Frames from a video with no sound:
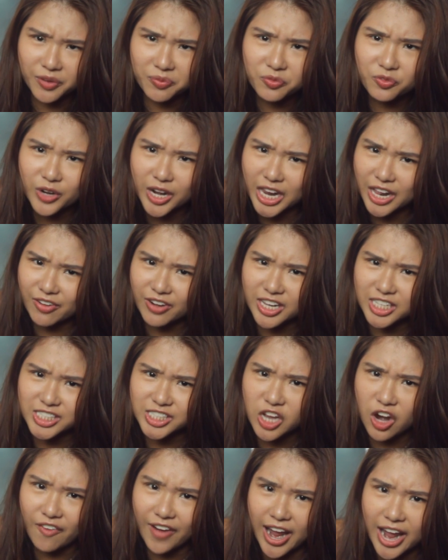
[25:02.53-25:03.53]
Really
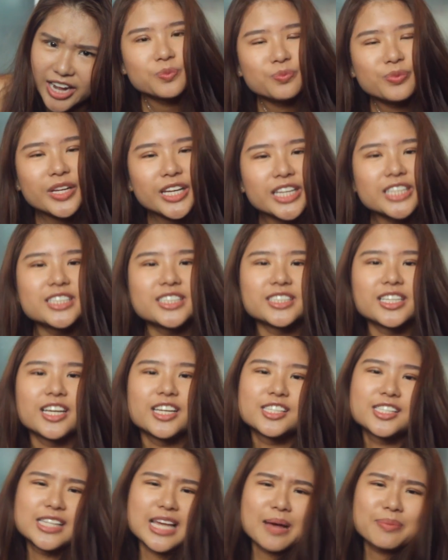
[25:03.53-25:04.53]
sorry. Please
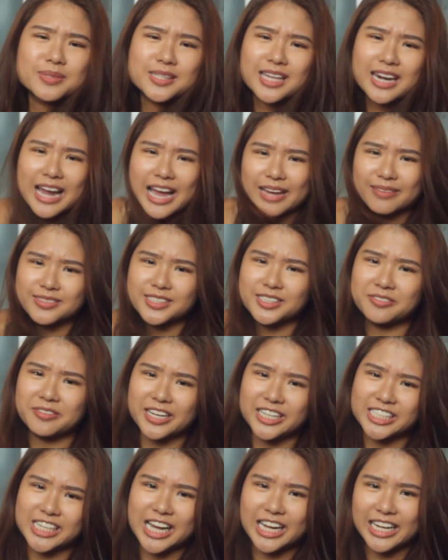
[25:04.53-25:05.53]
subscribe to
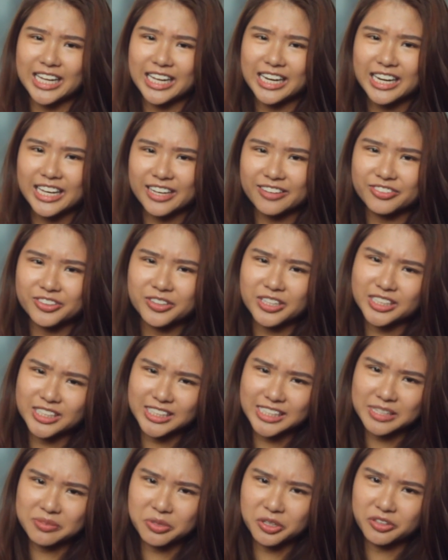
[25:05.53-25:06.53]
my channel if you want to
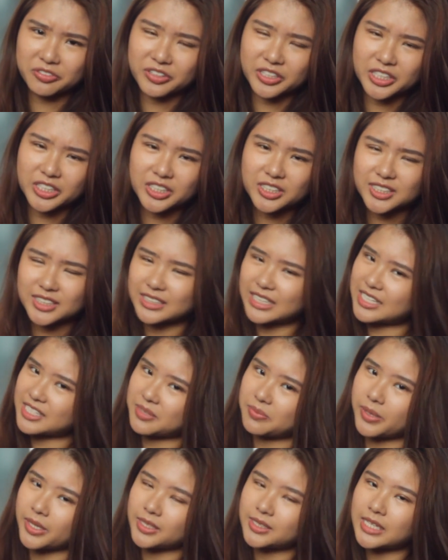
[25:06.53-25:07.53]
see more videos.
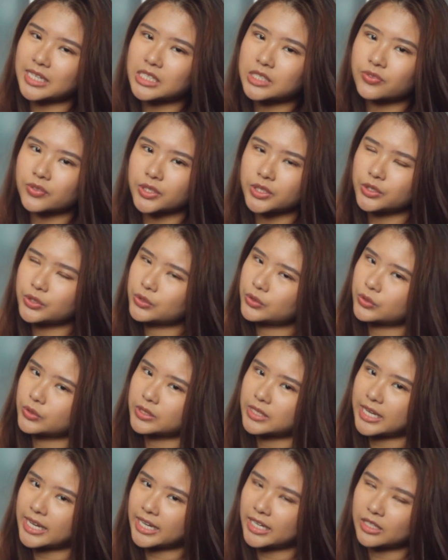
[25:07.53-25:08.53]
Doesn't make sense for you to
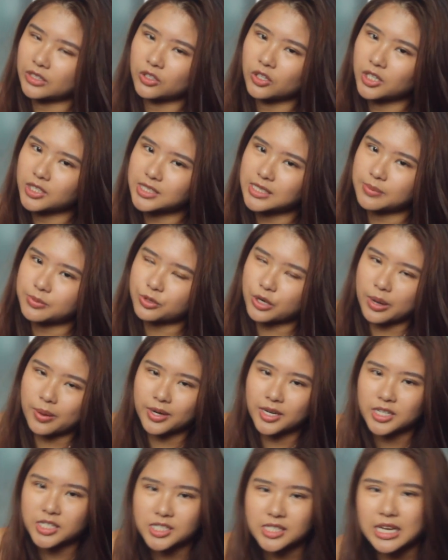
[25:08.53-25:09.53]
like not subscribe
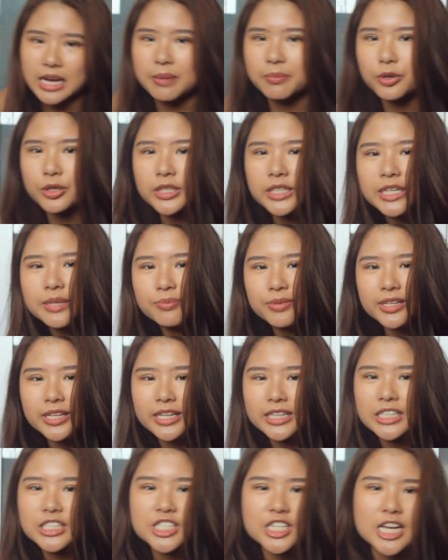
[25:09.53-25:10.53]
and then just come on here and be
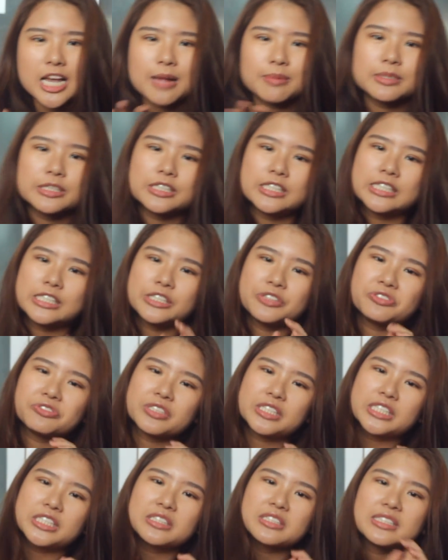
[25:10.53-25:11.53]
like, did she upload a new
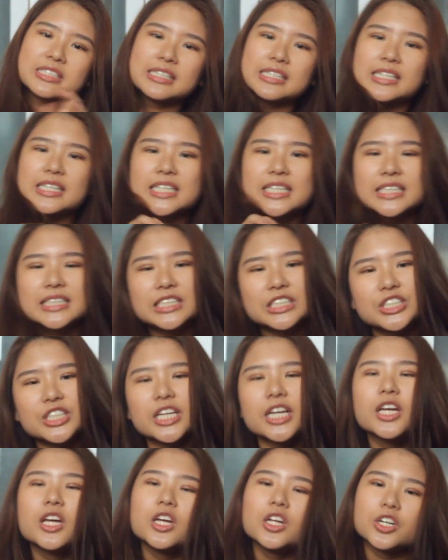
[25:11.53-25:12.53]
video? Did
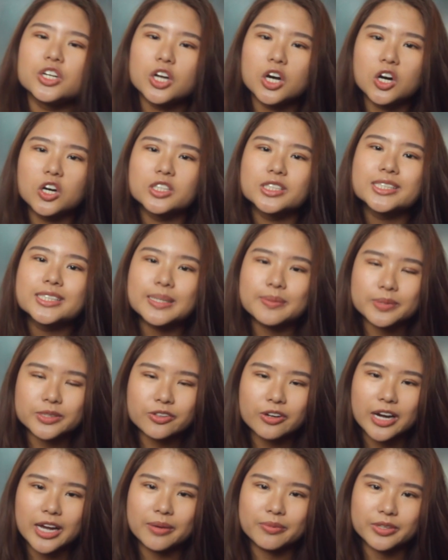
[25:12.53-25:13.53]
she? No, just
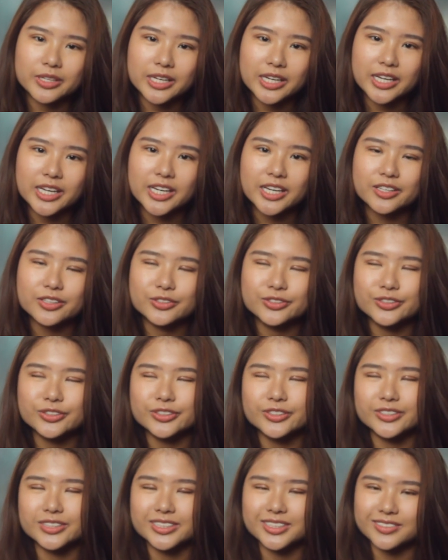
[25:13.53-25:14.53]
subscribe, okay?
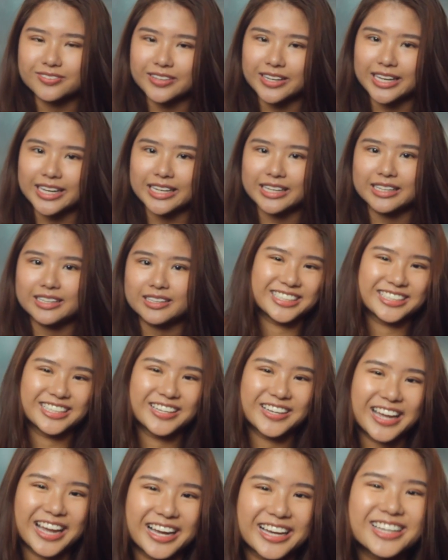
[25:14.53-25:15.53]
Cool, it's fine.
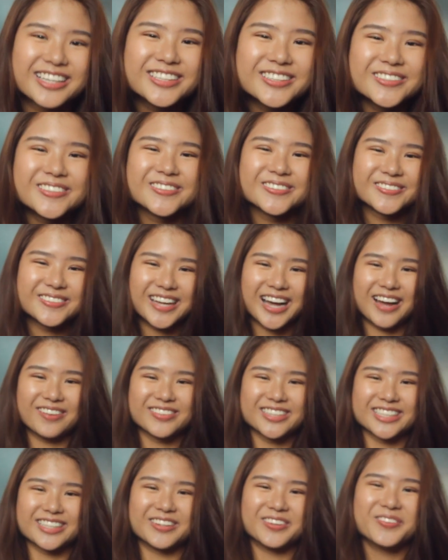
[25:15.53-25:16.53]
Okay, cool. I'm
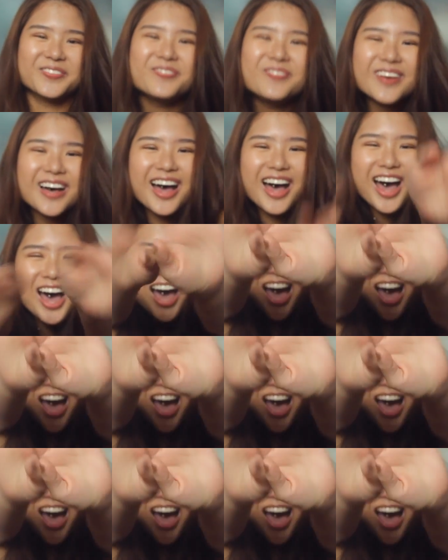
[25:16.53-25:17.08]
gonna go. Bye.